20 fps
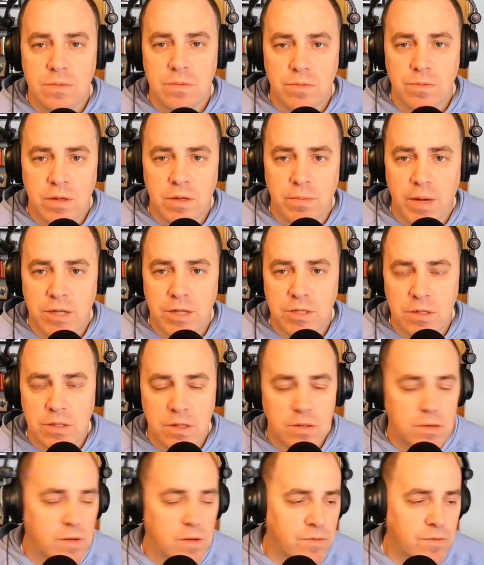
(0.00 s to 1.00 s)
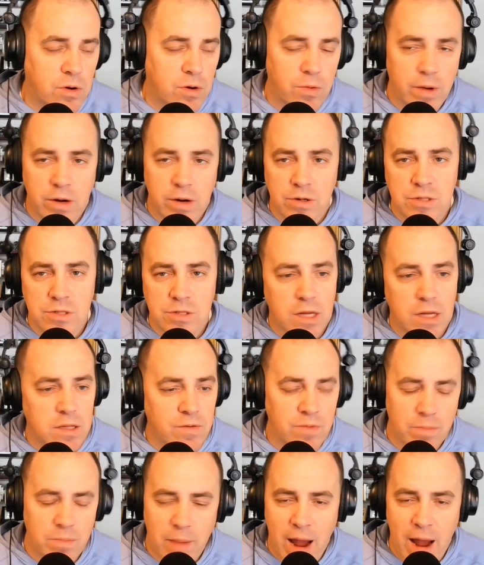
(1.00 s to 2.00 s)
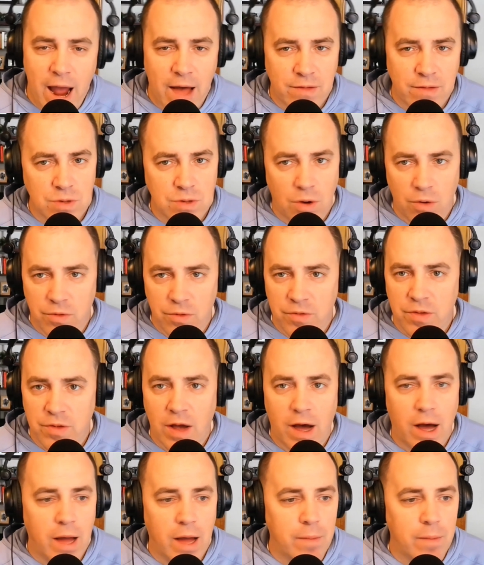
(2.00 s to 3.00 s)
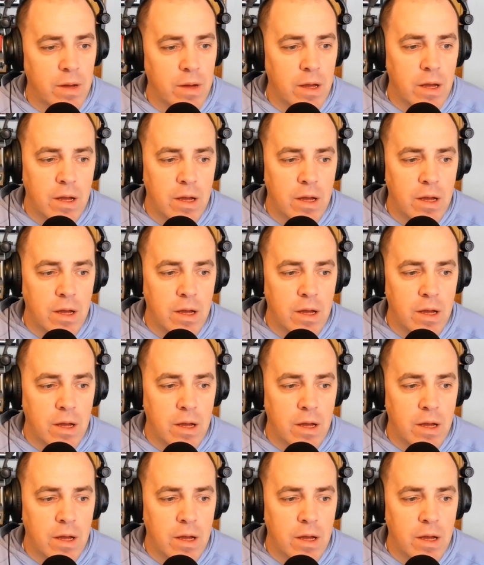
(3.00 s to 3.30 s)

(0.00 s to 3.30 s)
We had mentioned that different careers take different paths all the time.